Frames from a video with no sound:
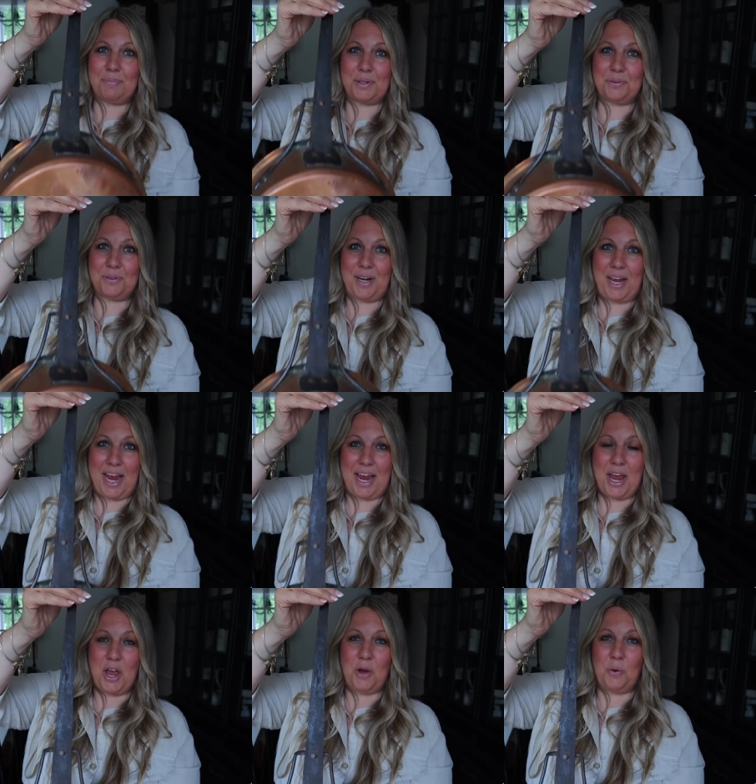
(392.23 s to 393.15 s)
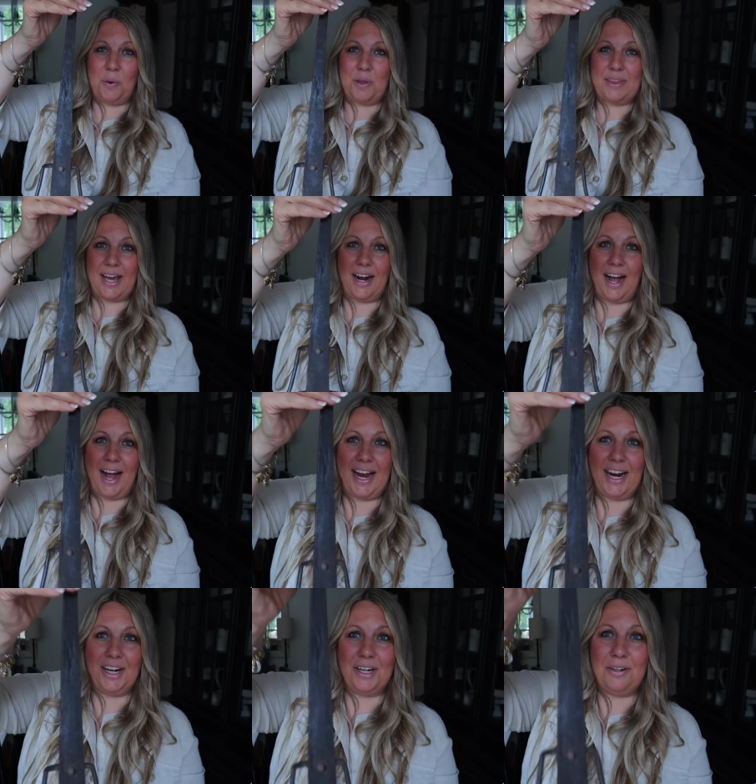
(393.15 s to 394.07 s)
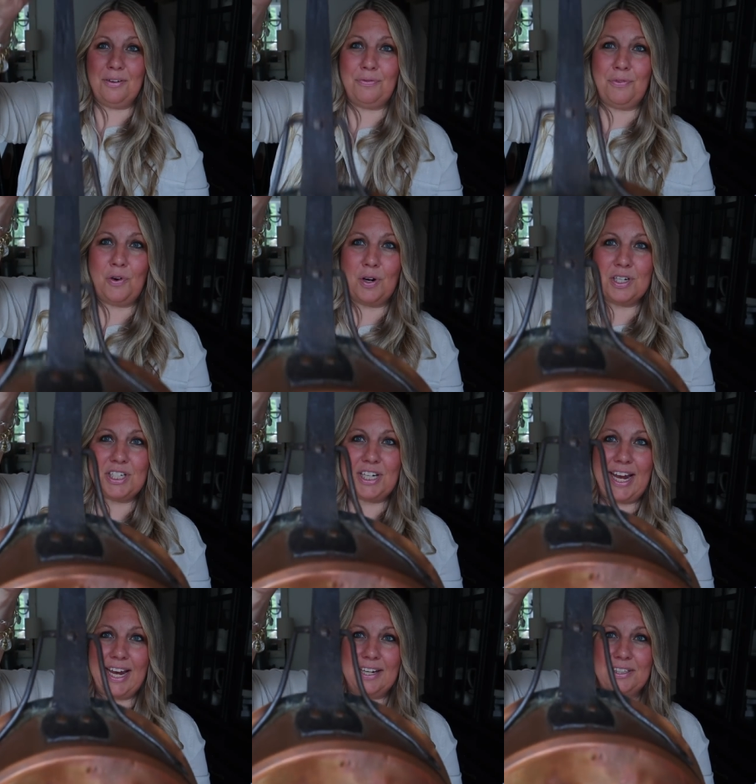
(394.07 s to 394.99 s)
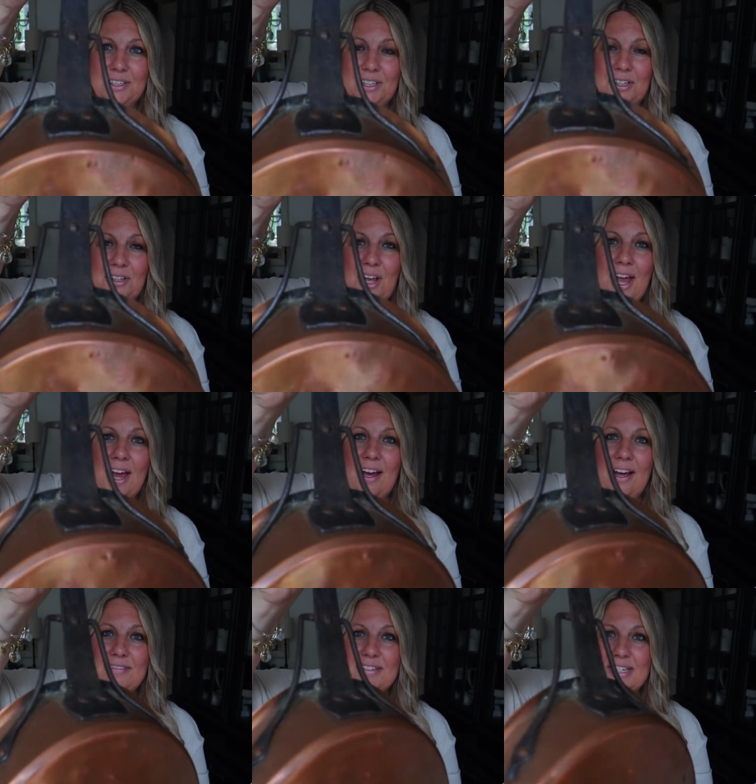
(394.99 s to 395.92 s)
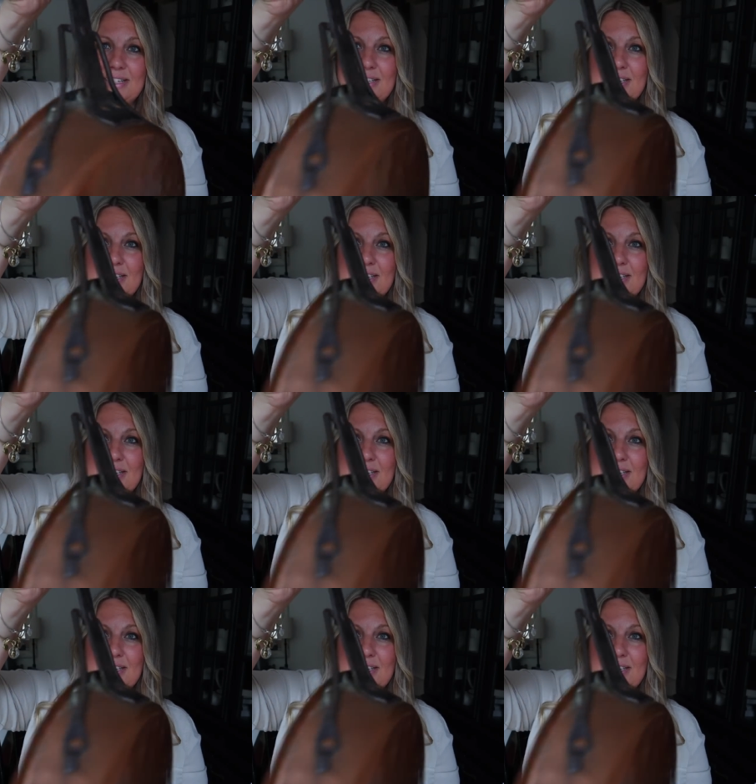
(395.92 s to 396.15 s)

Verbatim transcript: beauty with that iron forged handle. I've seen